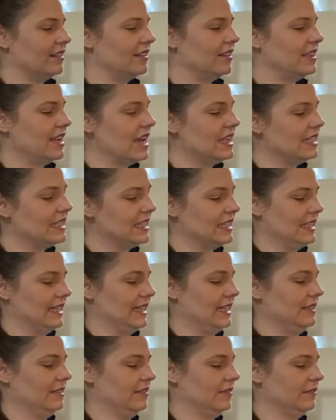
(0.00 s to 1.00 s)
Gustin.
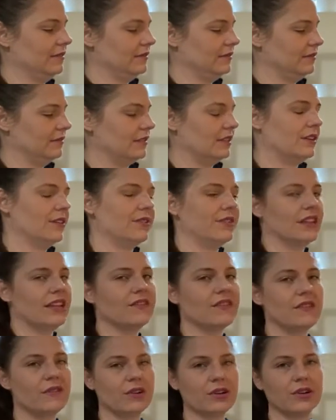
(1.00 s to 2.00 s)
I don't think
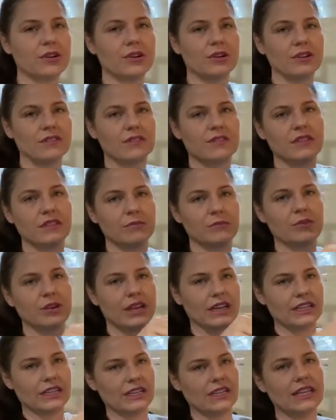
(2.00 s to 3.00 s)
I've ever heard of the
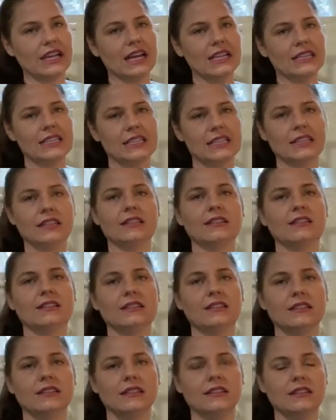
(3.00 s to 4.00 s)
brand Gustin.
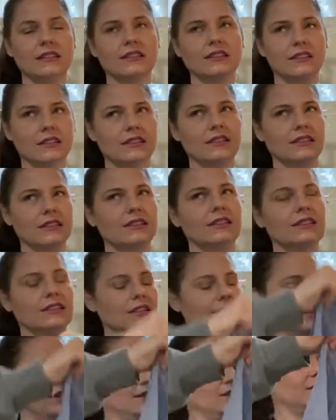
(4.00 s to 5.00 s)

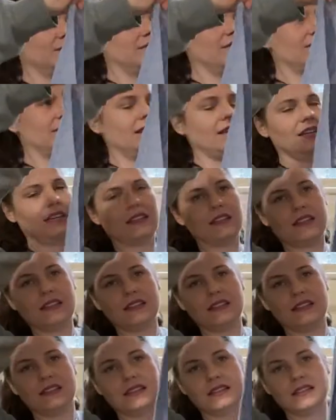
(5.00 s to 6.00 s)
I don't think.
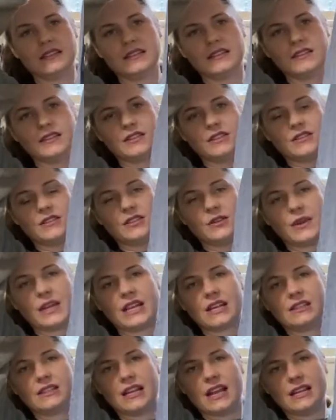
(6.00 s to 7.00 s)
So a
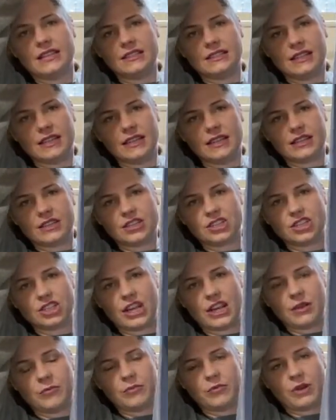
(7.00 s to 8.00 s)
classic
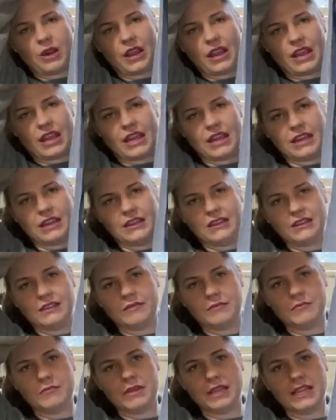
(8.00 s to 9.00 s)
chambray
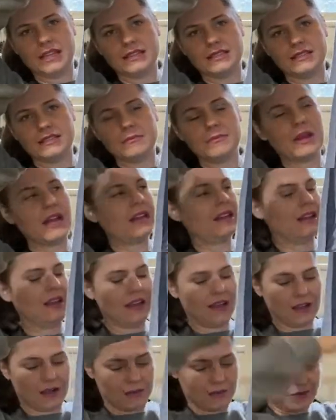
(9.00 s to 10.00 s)
men's button
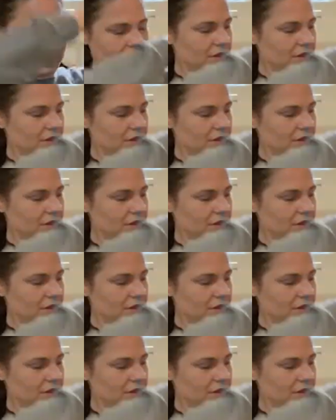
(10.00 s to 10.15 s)
up,